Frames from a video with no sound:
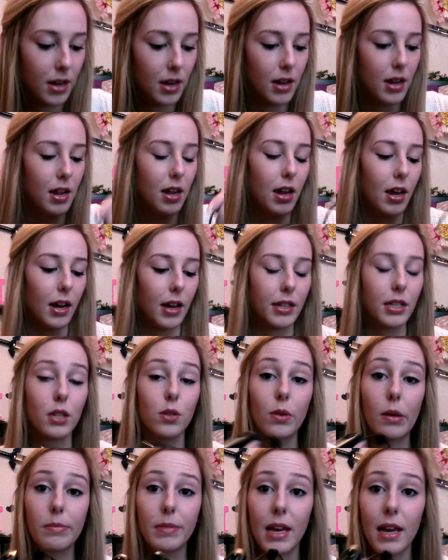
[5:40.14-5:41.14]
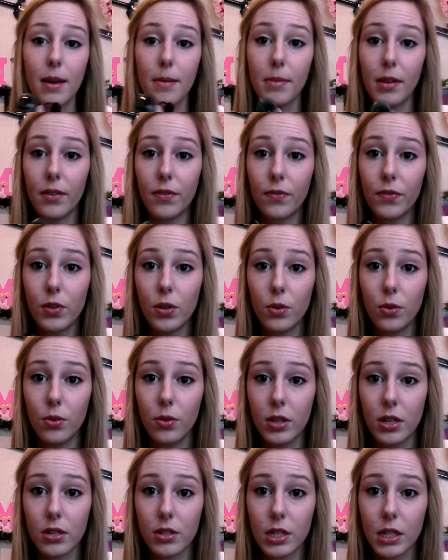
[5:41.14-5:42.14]
I got this webcam a few
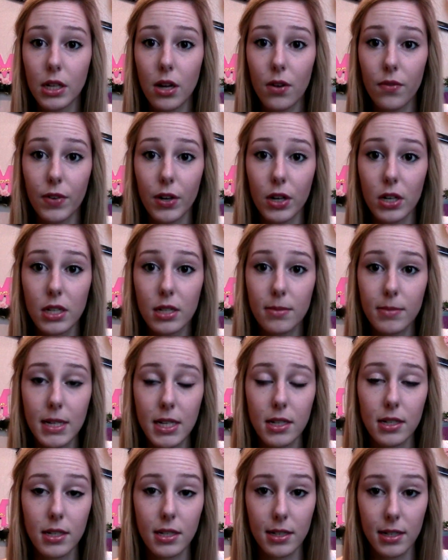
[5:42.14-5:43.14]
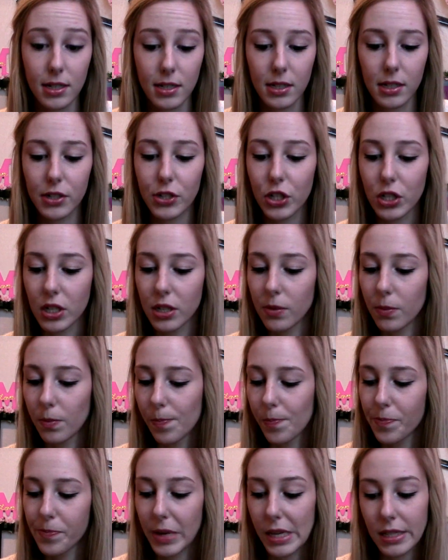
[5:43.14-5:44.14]
years ago for Christmas. It's just a
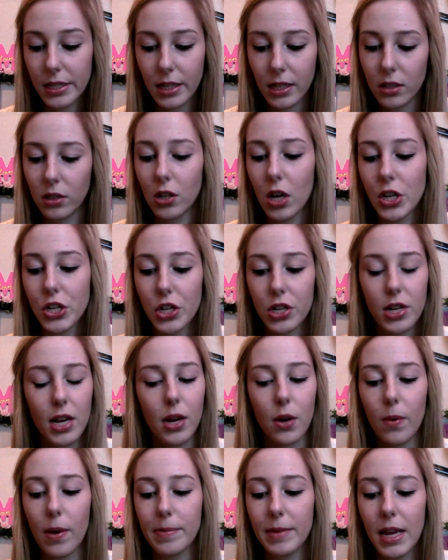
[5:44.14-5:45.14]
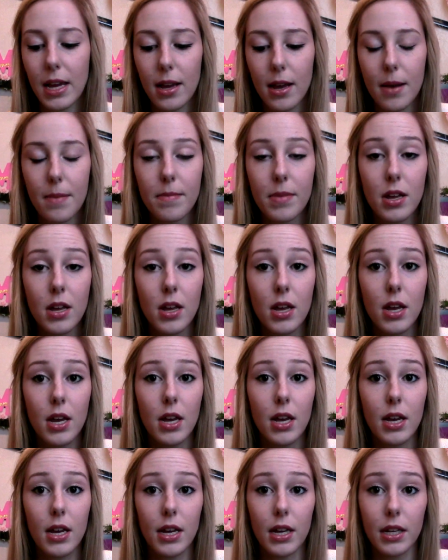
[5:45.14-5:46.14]
basic Logitech webcam.
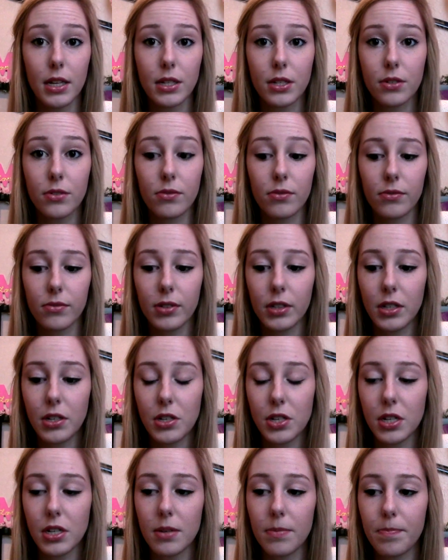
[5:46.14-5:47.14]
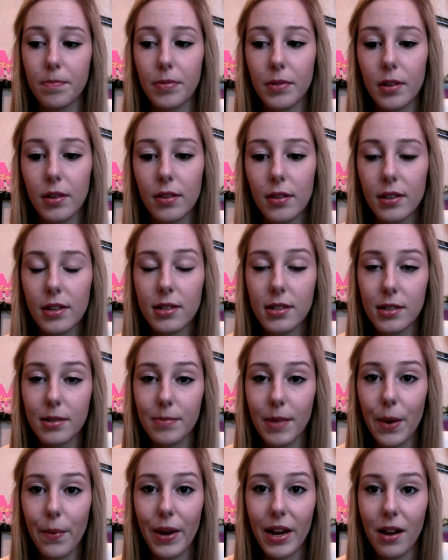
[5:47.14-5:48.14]
It's really cheap. This is
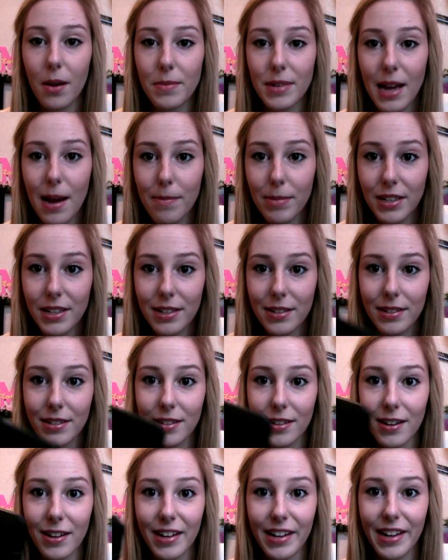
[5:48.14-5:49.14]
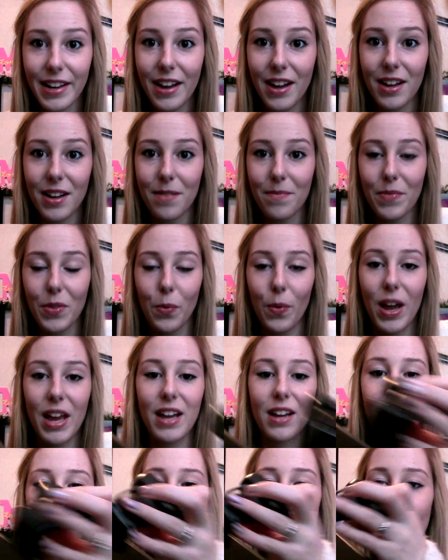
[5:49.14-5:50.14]
my Wacom tablet, sorry. Um, the way it
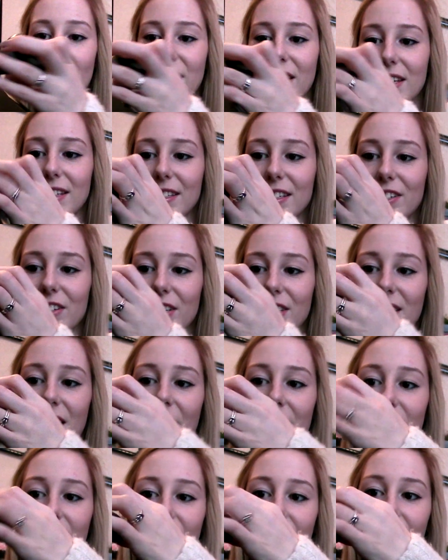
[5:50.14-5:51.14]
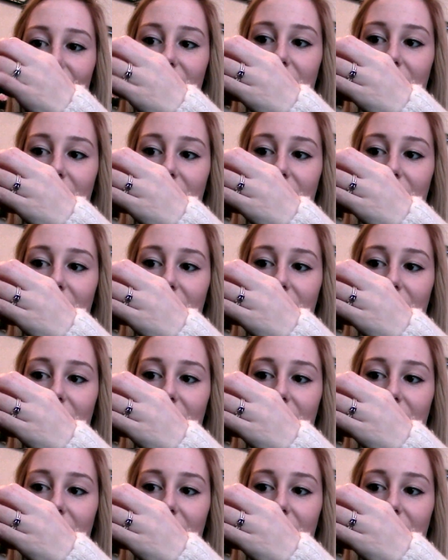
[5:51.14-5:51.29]
goes on it is it just kind of,